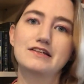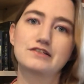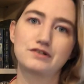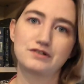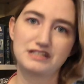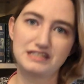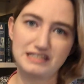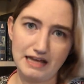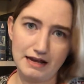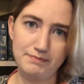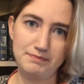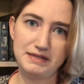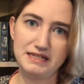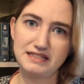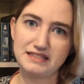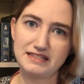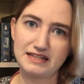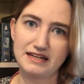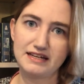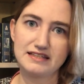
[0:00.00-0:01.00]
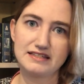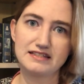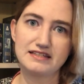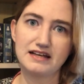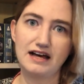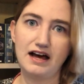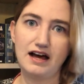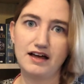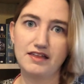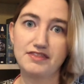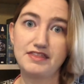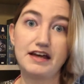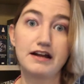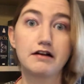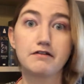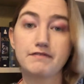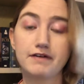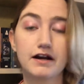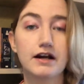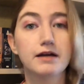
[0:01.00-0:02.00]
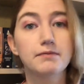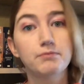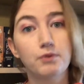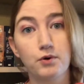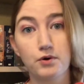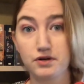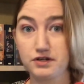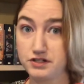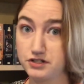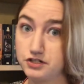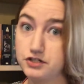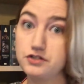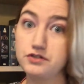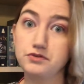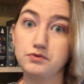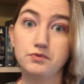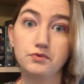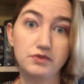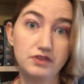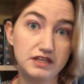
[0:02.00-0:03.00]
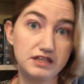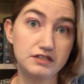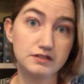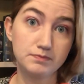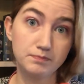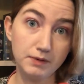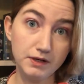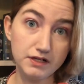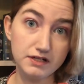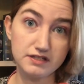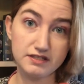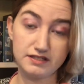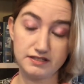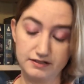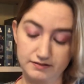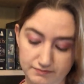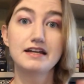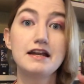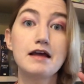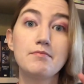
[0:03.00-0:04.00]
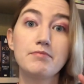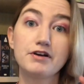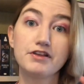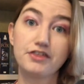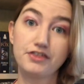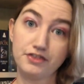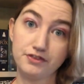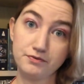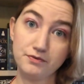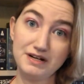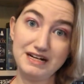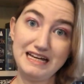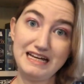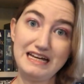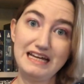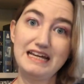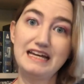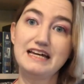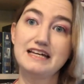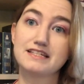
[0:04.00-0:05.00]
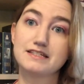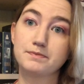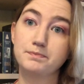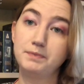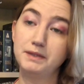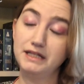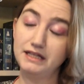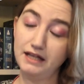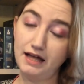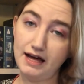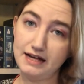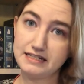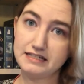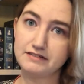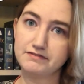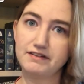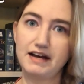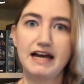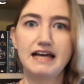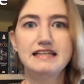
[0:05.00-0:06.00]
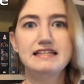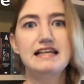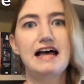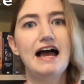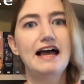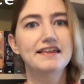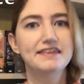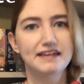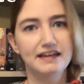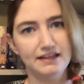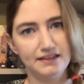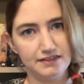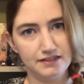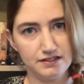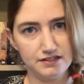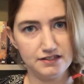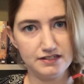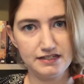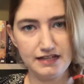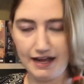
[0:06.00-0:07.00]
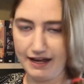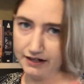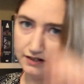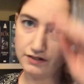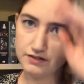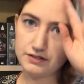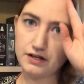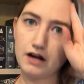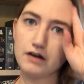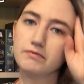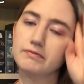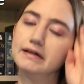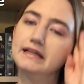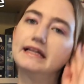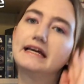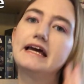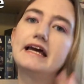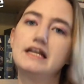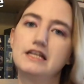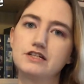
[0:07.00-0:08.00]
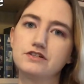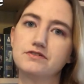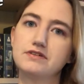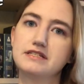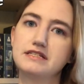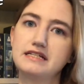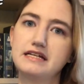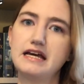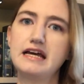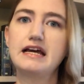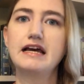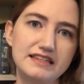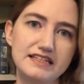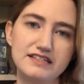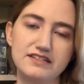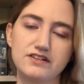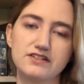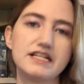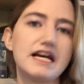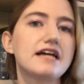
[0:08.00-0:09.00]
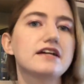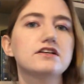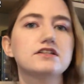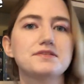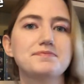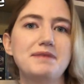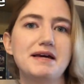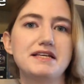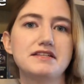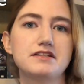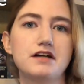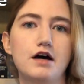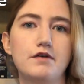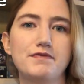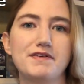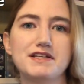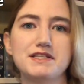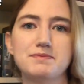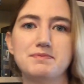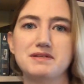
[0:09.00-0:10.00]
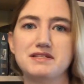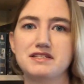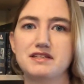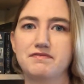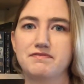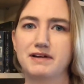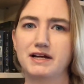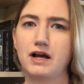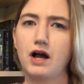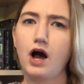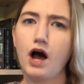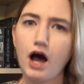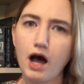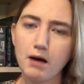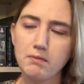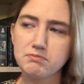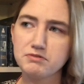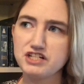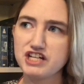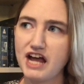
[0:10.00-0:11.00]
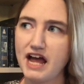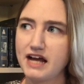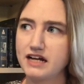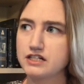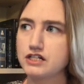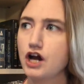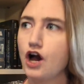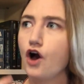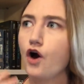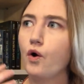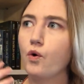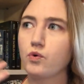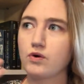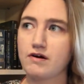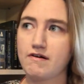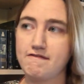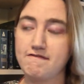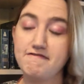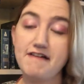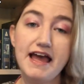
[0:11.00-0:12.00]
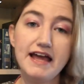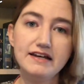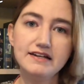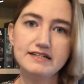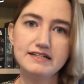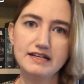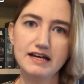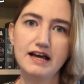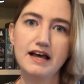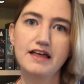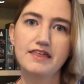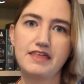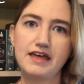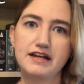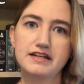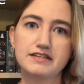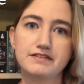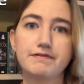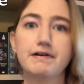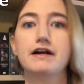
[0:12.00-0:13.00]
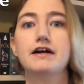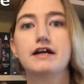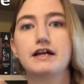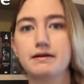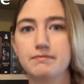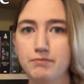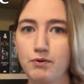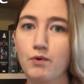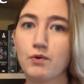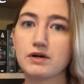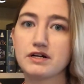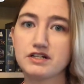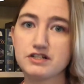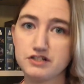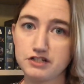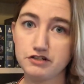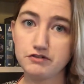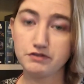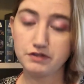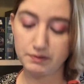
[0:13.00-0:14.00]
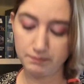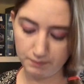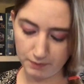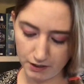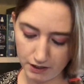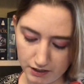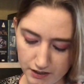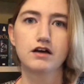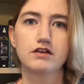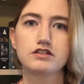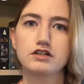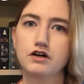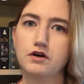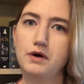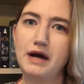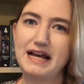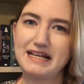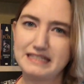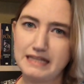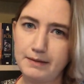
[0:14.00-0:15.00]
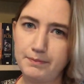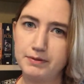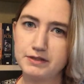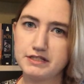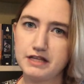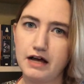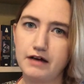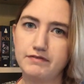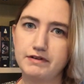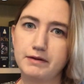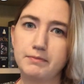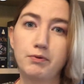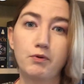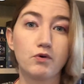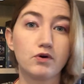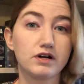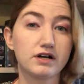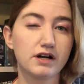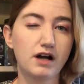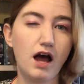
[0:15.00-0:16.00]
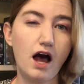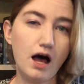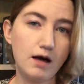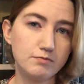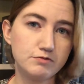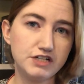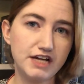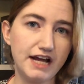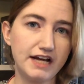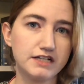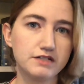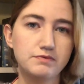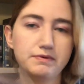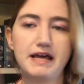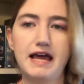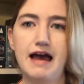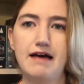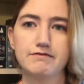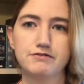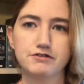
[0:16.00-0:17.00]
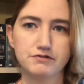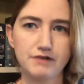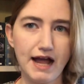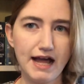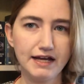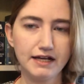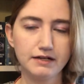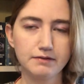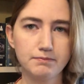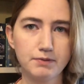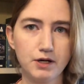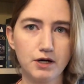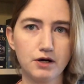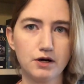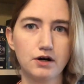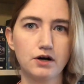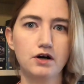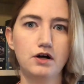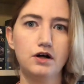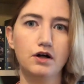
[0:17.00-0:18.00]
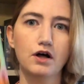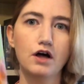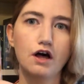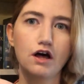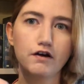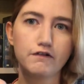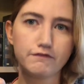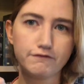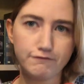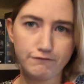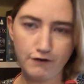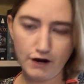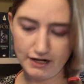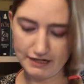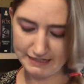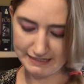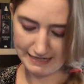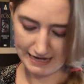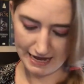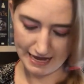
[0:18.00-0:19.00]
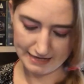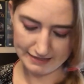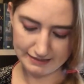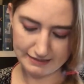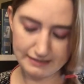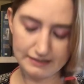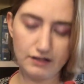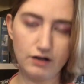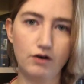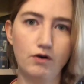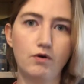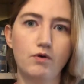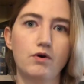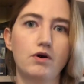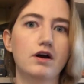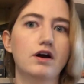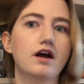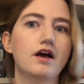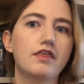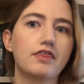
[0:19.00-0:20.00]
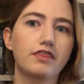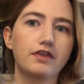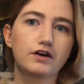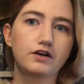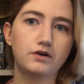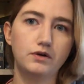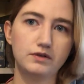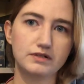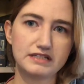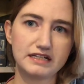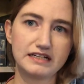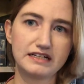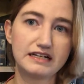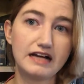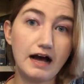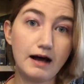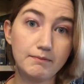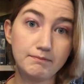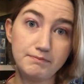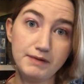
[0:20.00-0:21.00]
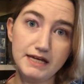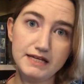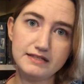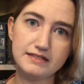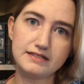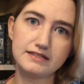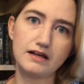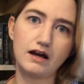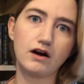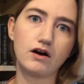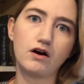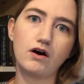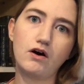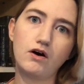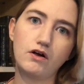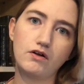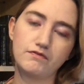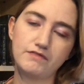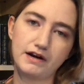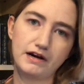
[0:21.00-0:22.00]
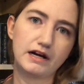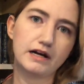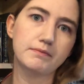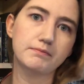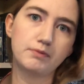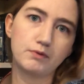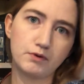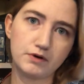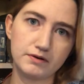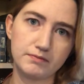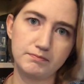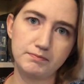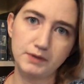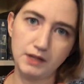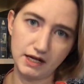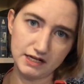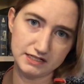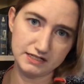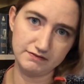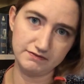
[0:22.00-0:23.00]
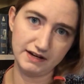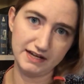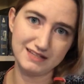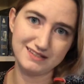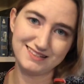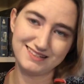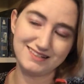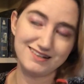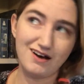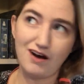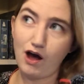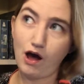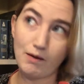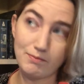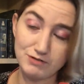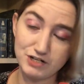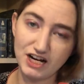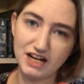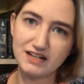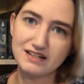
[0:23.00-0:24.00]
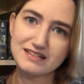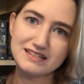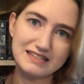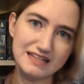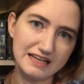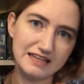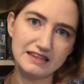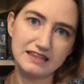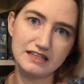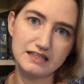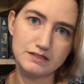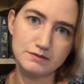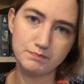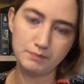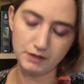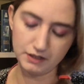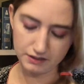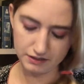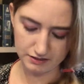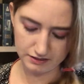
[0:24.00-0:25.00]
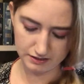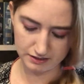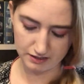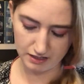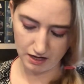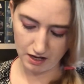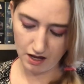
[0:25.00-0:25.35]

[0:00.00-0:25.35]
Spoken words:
or set pieces that are very important to these books. Number 3 is plot device. I think these titles are really interesting. These are titles based off a specific object or event that is very important to the book. So examples of an important object, we have Dragon Pearl, Front Desk, or The Golden Compass are all very important plot device objects in these books.